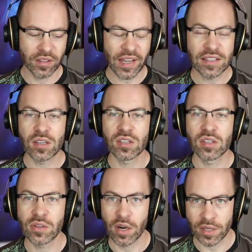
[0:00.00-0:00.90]
It's a
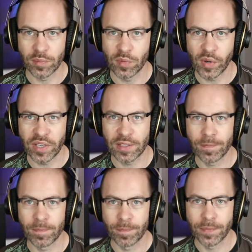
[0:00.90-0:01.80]
starting point.
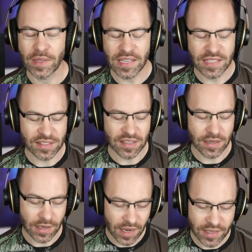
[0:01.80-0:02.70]
It is
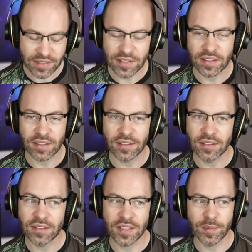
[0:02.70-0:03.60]
not
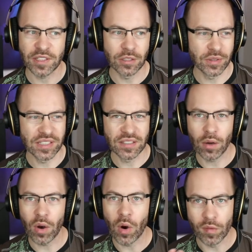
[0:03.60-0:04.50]
something you need to
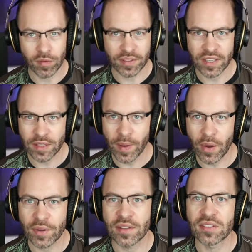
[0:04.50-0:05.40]
overthink
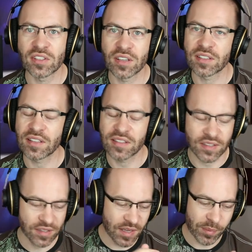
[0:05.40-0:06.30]
about. It's just
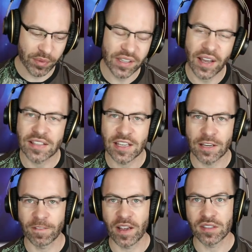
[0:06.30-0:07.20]
simply
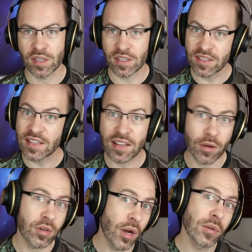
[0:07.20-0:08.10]
identify it. So this is
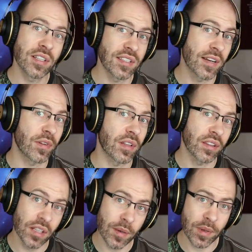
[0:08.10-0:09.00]
how coaching is different than
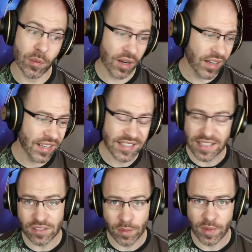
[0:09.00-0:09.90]
therapy. We're not going to
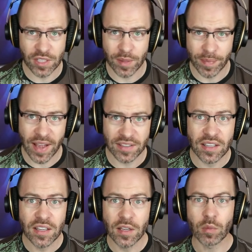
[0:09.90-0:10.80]
dig too much in the past.
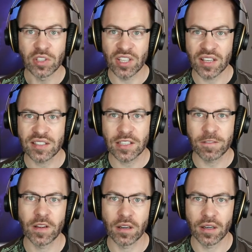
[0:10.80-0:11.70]
We just need to
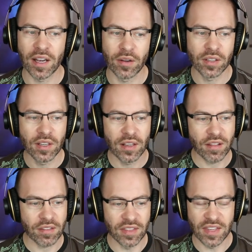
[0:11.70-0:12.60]
figure out
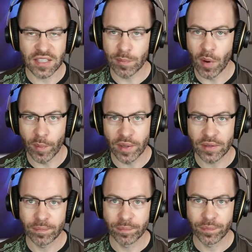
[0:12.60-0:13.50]
this moment.
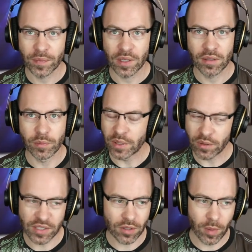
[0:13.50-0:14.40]
We
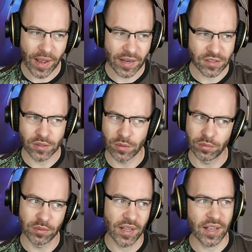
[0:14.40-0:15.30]
don't need to go back to